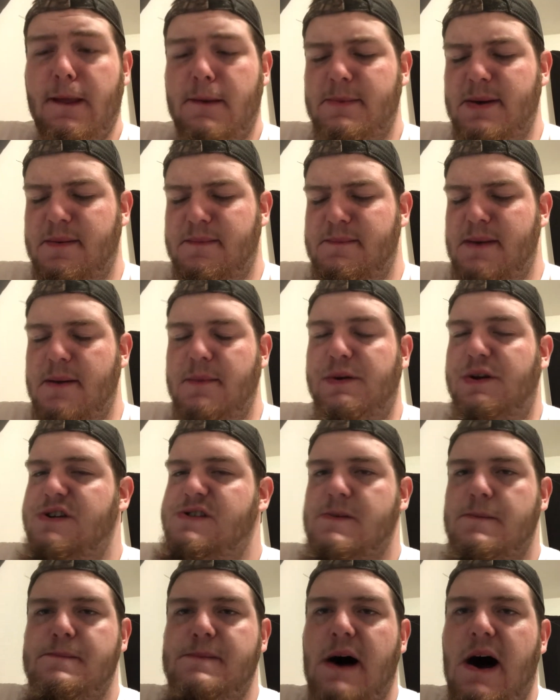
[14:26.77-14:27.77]
Maybe do
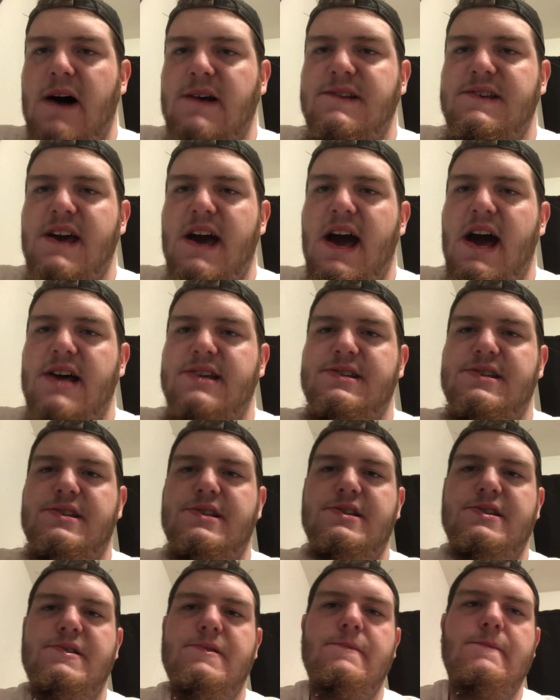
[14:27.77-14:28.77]
some
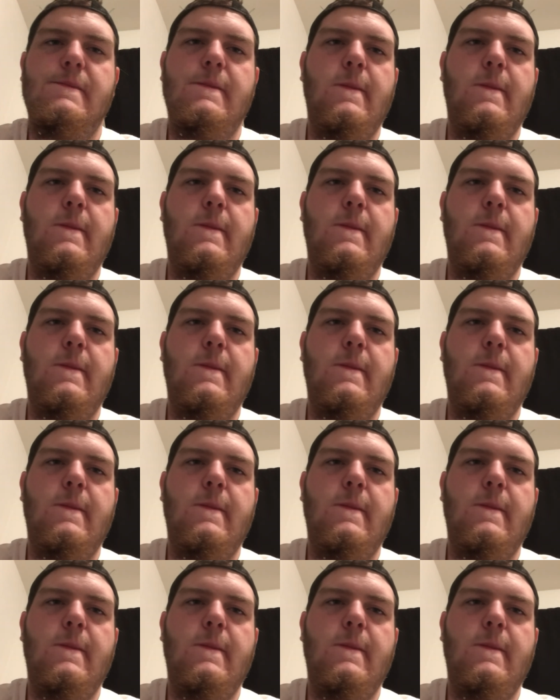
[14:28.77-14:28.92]
podcasts,